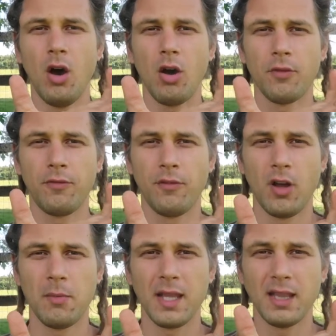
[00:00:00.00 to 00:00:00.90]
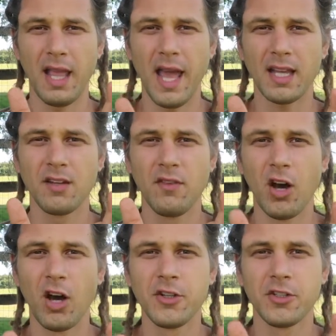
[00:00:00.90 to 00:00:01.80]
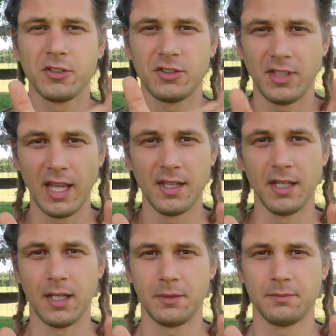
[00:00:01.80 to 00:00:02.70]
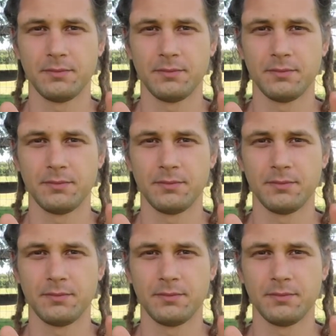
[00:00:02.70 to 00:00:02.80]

are from a lack of understanding.